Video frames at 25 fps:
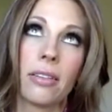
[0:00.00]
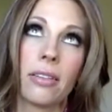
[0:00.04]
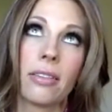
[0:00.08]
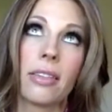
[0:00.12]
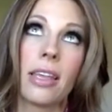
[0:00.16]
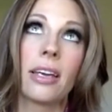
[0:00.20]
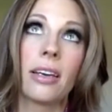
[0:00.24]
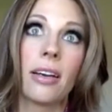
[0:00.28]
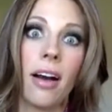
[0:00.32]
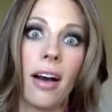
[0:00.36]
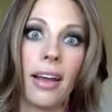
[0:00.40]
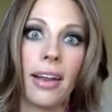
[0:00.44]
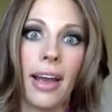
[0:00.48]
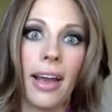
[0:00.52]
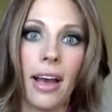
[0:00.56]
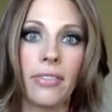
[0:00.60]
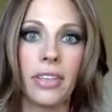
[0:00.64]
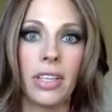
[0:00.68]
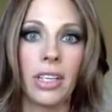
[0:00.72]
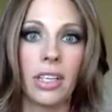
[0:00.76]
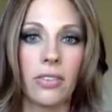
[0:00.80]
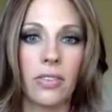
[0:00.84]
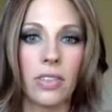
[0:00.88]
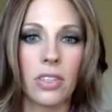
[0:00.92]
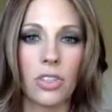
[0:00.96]
thank God, have
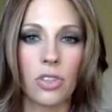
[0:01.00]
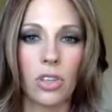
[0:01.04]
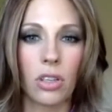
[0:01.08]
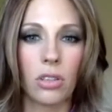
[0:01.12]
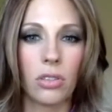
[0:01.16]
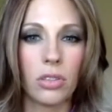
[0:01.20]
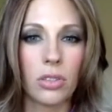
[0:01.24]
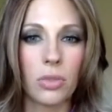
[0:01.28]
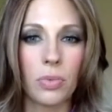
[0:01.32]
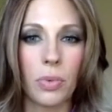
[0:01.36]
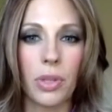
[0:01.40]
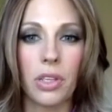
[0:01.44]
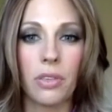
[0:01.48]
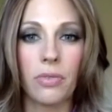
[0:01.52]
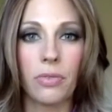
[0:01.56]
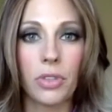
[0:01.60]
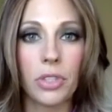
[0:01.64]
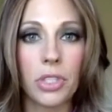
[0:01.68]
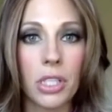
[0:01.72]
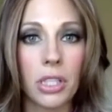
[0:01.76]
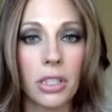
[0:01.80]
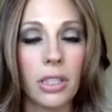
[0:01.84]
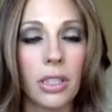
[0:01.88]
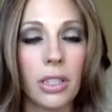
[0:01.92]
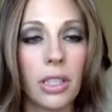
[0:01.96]
any of the struggles with
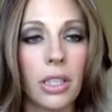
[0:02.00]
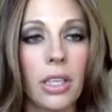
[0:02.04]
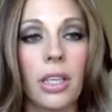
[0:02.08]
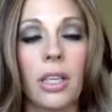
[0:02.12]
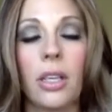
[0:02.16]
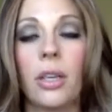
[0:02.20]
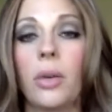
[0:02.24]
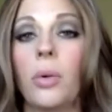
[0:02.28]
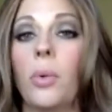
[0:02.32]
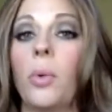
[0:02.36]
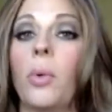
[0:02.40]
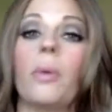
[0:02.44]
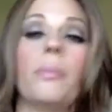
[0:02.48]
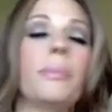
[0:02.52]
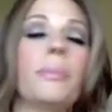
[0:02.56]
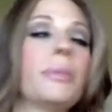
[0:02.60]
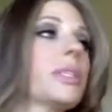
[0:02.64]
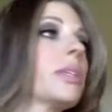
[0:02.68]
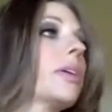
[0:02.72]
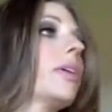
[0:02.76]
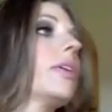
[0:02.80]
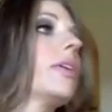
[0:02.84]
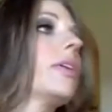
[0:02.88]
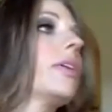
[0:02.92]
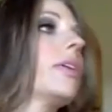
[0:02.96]
infertility or
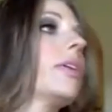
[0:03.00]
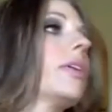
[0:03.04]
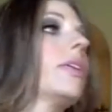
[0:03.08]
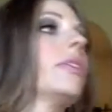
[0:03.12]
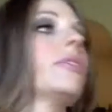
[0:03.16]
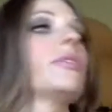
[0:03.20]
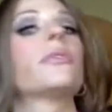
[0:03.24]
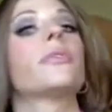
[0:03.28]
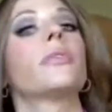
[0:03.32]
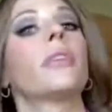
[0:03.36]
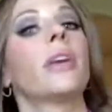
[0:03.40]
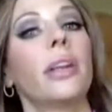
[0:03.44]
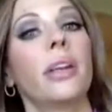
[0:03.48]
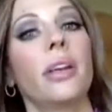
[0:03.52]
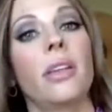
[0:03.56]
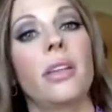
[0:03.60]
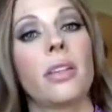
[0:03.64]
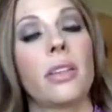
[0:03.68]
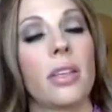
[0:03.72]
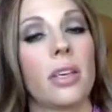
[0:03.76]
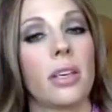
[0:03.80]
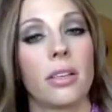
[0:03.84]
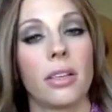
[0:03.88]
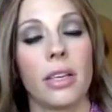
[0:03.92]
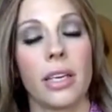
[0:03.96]
miscarriages or
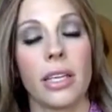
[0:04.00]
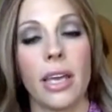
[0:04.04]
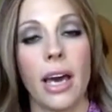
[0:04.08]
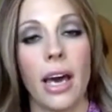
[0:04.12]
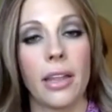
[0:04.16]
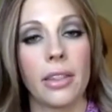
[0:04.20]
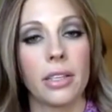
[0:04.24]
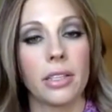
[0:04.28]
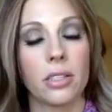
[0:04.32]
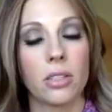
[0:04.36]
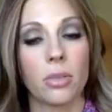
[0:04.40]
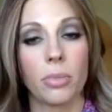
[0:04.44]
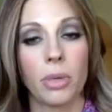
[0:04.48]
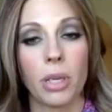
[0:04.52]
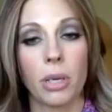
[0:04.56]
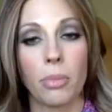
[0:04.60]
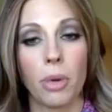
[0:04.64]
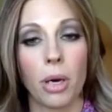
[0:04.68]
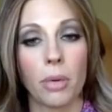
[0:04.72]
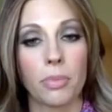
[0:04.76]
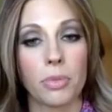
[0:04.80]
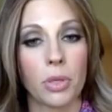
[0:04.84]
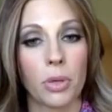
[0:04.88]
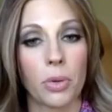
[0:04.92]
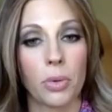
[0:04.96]
anything like that that so
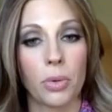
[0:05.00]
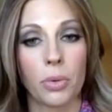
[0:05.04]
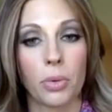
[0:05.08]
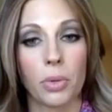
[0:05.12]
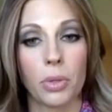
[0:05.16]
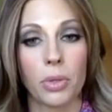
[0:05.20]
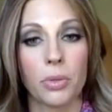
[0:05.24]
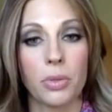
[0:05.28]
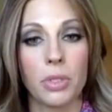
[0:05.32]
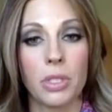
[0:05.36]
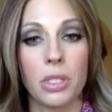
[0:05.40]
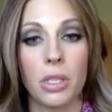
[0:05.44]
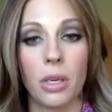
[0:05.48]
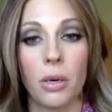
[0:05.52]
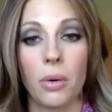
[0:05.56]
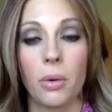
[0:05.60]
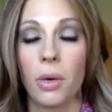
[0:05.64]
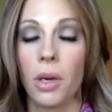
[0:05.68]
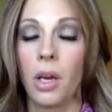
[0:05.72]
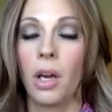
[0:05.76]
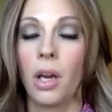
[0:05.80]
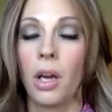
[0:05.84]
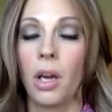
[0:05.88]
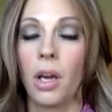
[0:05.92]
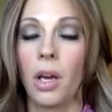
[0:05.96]
many moms go through.
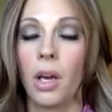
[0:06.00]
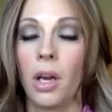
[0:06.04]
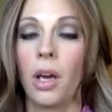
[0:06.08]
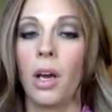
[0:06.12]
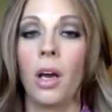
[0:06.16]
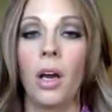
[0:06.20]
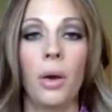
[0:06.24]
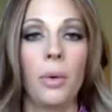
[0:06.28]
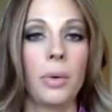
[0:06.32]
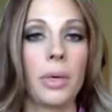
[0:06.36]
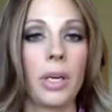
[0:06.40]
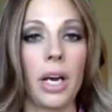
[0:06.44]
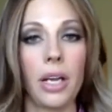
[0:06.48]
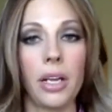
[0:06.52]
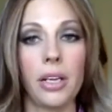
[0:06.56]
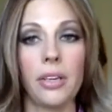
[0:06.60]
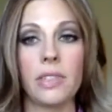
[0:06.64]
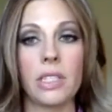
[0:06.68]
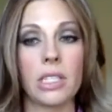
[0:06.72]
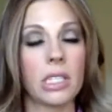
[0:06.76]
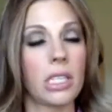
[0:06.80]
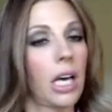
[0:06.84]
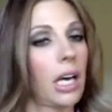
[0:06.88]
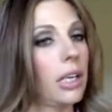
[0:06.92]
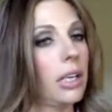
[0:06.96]
So we kind of
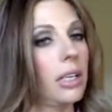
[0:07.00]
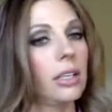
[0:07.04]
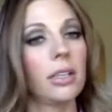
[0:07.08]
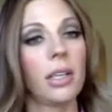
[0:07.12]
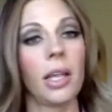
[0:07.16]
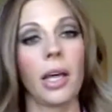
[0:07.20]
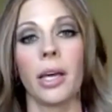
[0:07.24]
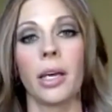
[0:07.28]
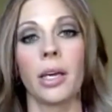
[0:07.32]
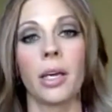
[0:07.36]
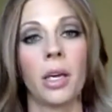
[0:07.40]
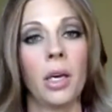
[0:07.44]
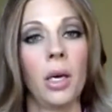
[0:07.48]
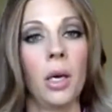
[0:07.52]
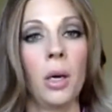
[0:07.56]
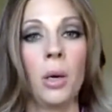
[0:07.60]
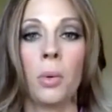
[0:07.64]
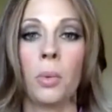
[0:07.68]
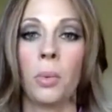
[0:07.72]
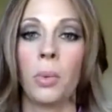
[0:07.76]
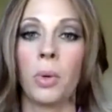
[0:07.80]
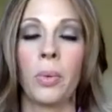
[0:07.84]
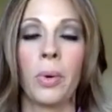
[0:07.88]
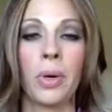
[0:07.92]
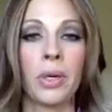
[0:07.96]
decided, like,
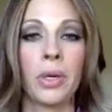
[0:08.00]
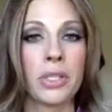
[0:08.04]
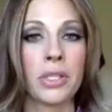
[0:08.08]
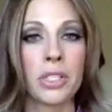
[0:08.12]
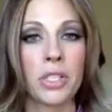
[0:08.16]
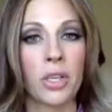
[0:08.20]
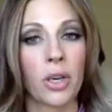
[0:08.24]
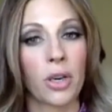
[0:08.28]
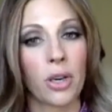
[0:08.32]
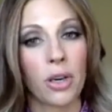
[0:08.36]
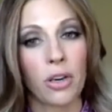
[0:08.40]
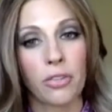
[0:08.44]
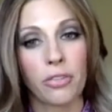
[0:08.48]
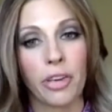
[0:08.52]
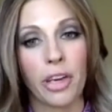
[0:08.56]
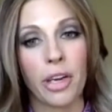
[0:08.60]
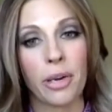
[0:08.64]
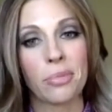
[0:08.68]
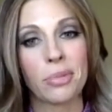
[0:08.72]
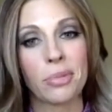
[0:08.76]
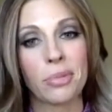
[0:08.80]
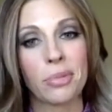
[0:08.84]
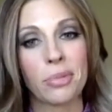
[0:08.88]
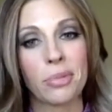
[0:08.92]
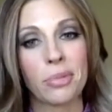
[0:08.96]
we want to start our
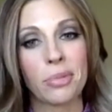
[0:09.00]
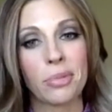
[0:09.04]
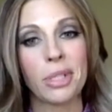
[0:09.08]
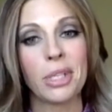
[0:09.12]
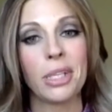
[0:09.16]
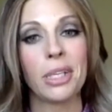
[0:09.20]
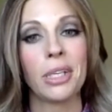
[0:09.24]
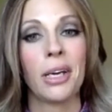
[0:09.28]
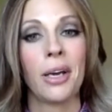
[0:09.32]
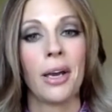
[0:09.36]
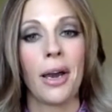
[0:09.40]
family.